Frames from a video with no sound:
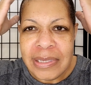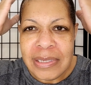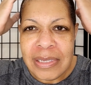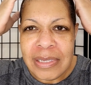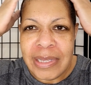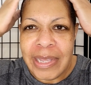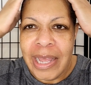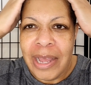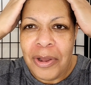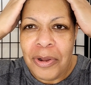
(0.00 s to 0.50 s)

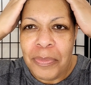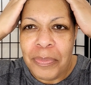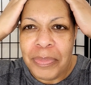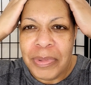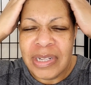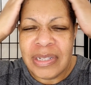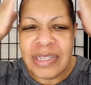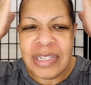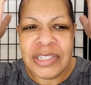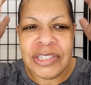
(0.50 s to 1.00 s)
scalp,
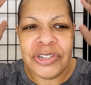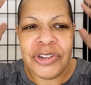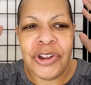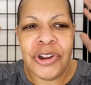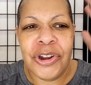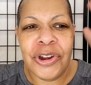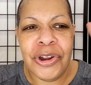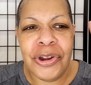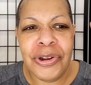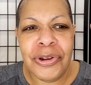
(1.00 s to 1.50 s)
it doesn't
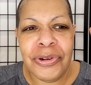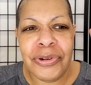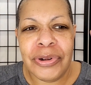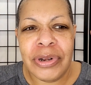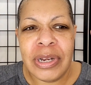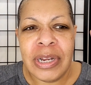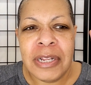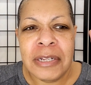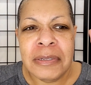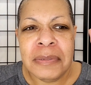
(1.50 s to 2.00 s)

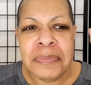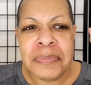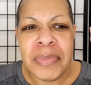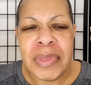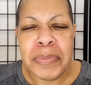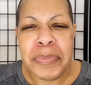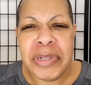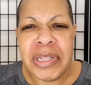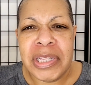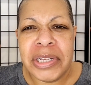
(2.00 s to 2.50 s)
hurt,
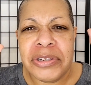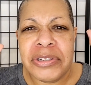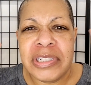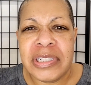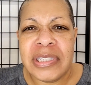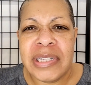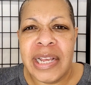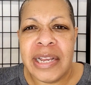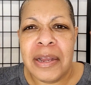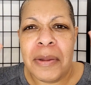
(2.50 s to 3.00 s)
but there's
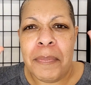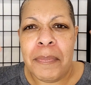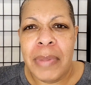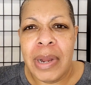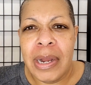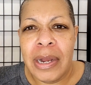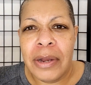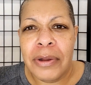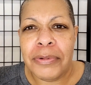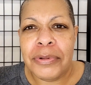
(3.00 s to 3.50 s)
just like a
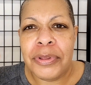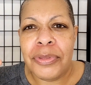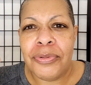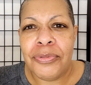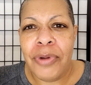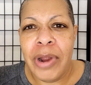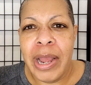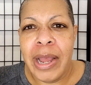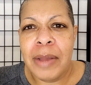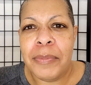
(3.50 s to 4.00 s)
mild
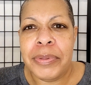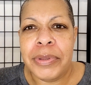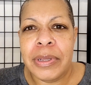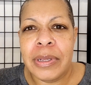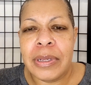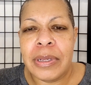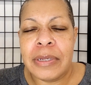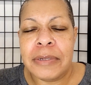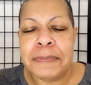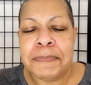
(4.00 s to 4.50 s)

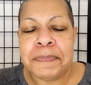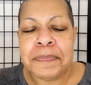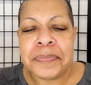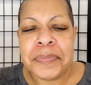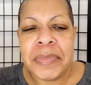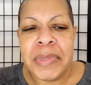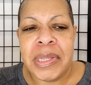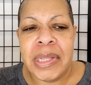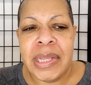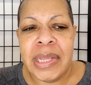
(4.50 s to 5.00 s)
throbbing.
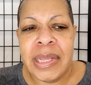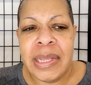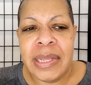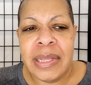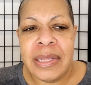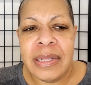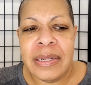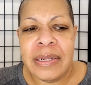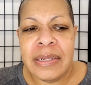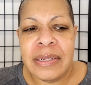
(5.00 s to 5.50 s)

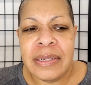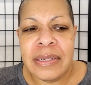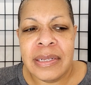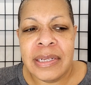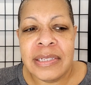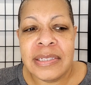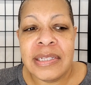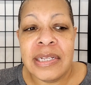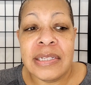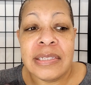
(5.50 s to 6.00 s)
And
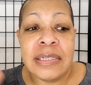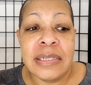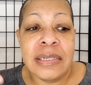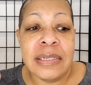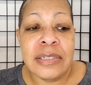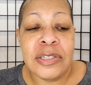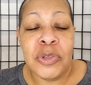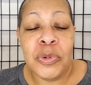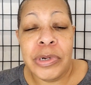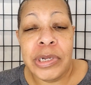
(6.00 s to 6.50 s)
he says he
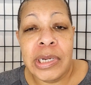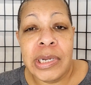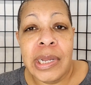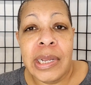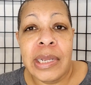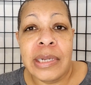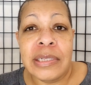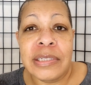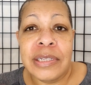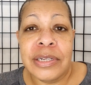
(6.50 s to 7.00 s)
does
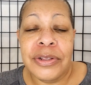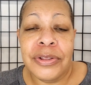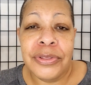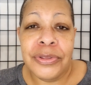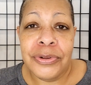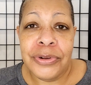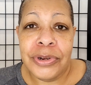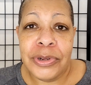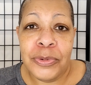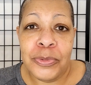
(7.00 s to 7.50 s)
twenty-nine instead of
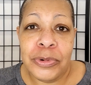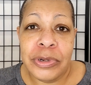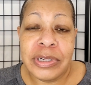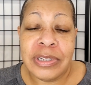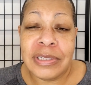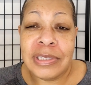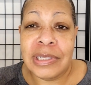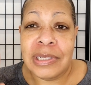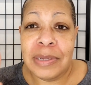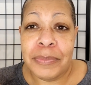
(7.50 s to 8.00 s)
thirty-one
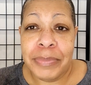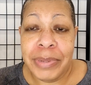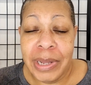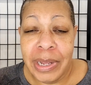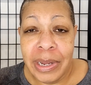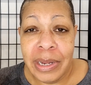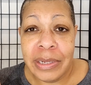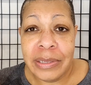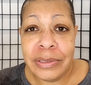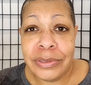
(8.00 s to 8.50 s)
because he
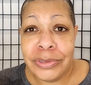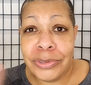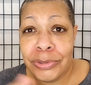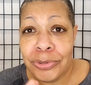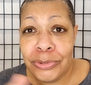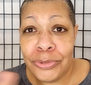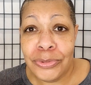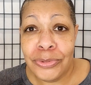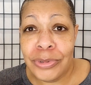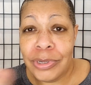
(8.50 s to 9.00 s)
combines
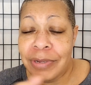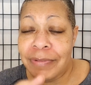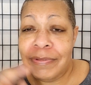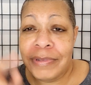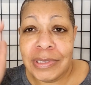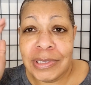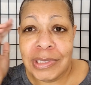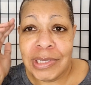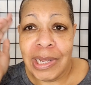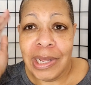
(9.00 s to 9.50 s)
two of
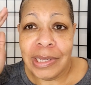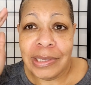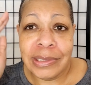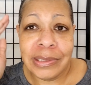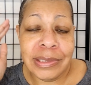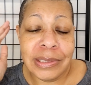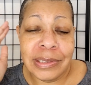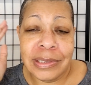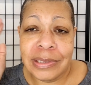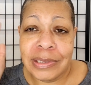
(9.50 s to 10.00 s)
the
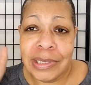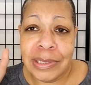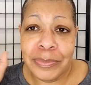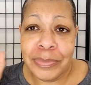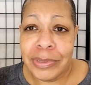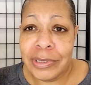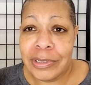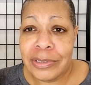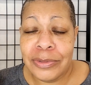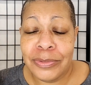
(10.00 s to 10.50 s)
shots in the same
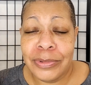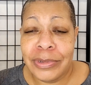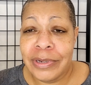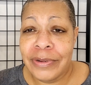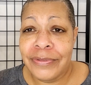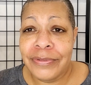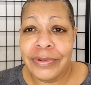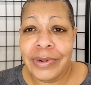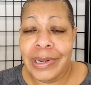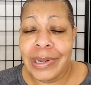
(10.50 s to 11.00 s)
place or
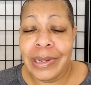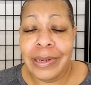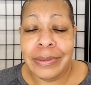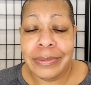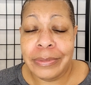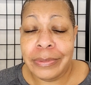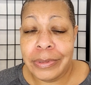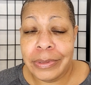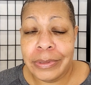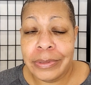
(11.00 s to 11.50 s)
whatever. I
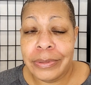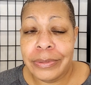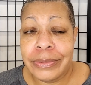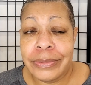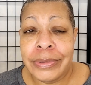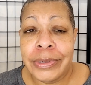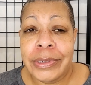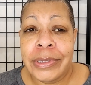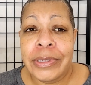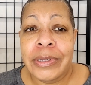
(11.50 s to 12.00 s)
don't
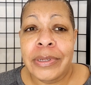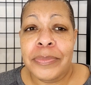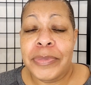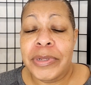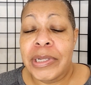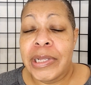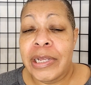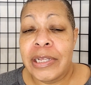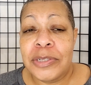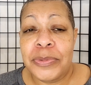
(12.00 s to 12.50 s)
know.
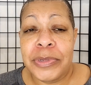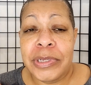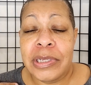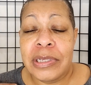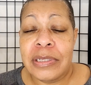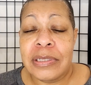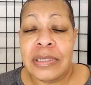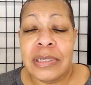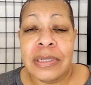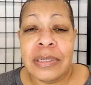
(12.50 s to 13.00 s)
But last week
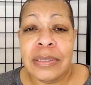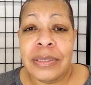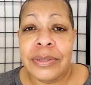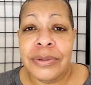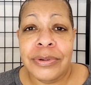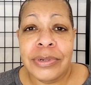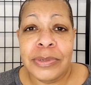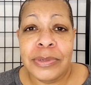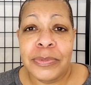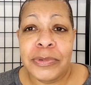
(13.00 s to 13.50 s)
he said
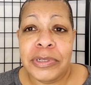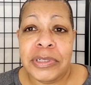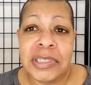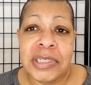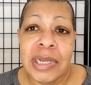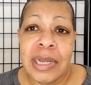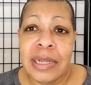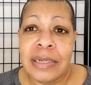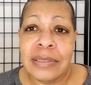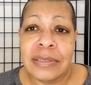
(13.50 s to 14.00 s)
thirty-one
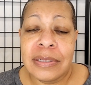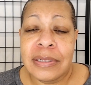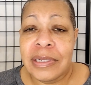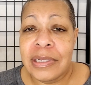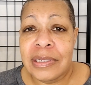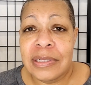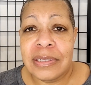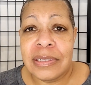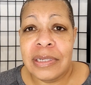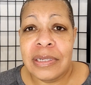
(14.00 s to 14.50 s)
shots. Today
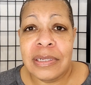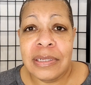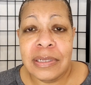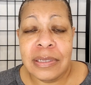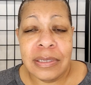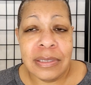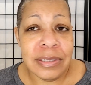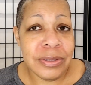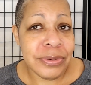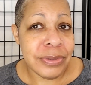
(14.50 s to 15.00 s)
he said he
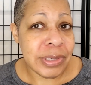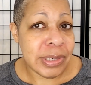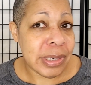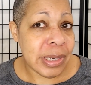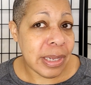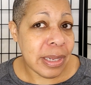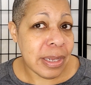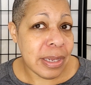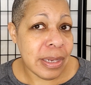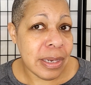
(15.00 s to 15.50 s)
does
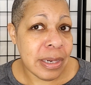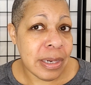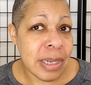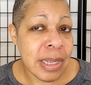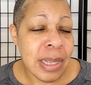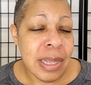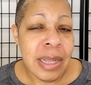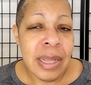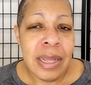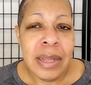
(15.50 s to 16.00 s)
thirty-nine.
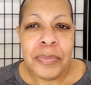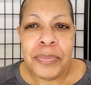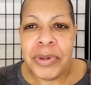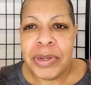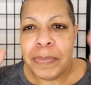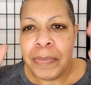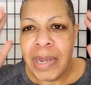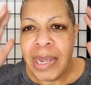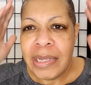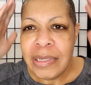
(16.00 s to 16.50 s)

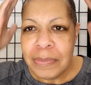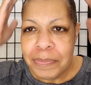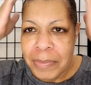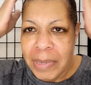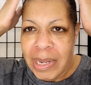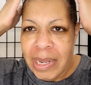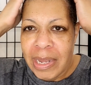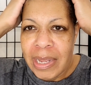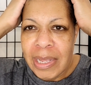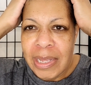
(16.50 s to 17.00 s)
But my,
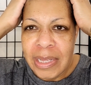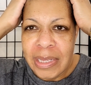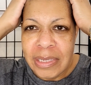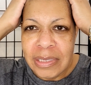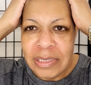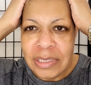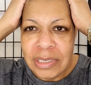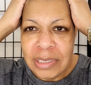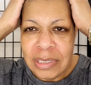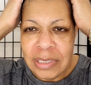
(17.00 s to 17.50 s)
my head
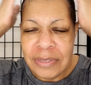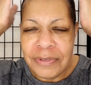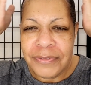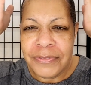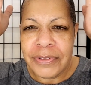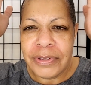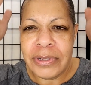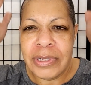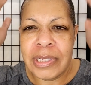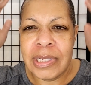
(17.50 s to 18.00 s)
is just
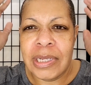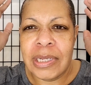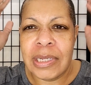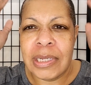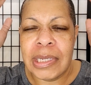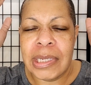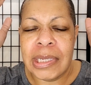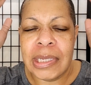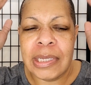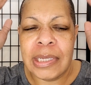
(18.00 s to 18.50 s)

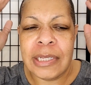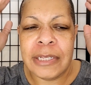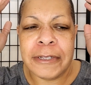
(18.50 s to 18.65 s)
feeling,